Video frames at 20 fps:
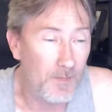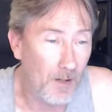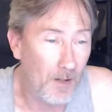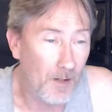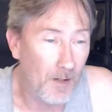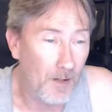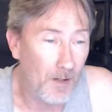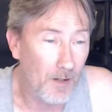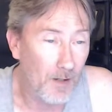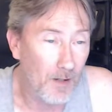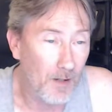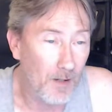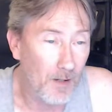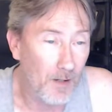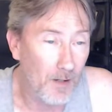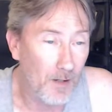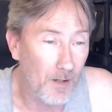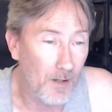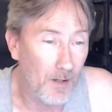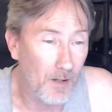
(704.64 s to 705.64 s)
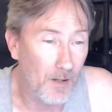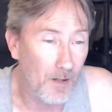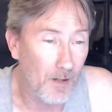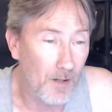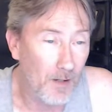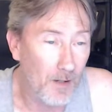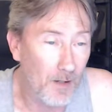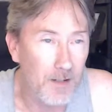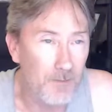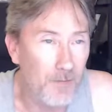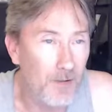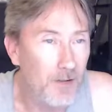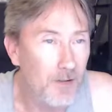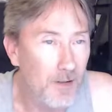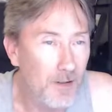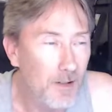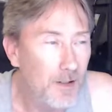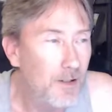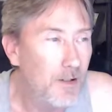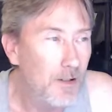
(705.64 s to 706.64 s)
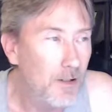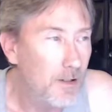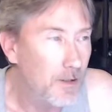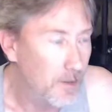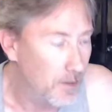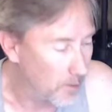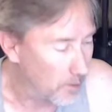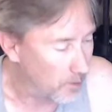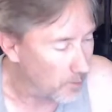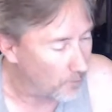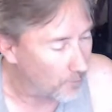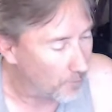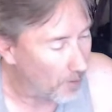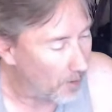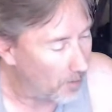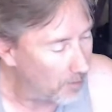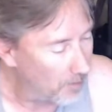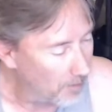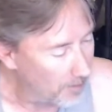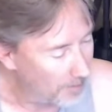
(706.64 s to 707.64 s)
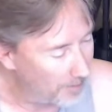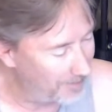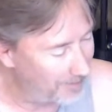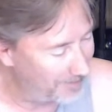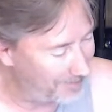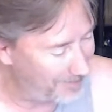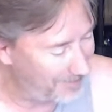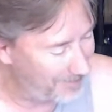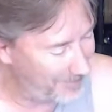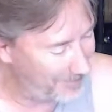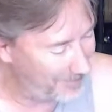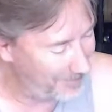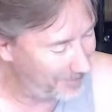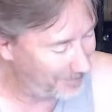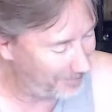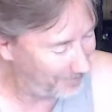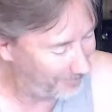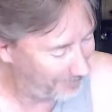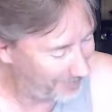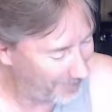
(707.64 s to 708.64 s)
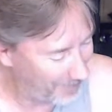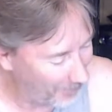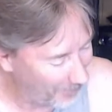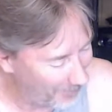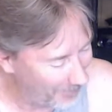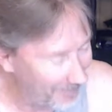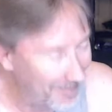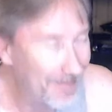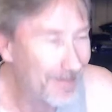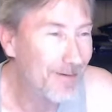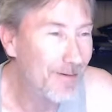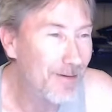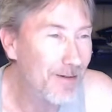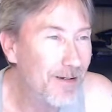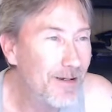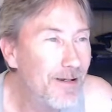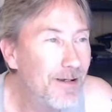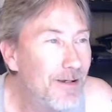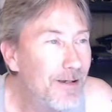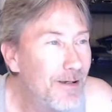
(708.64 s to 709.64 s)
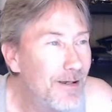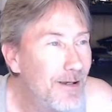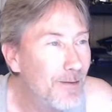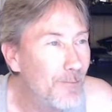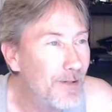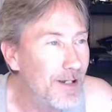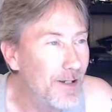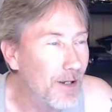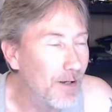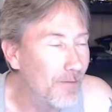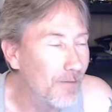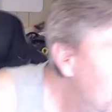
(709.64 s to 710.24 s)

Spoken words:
Yep, the Mama's. You're a goofball. We know it, and we love it.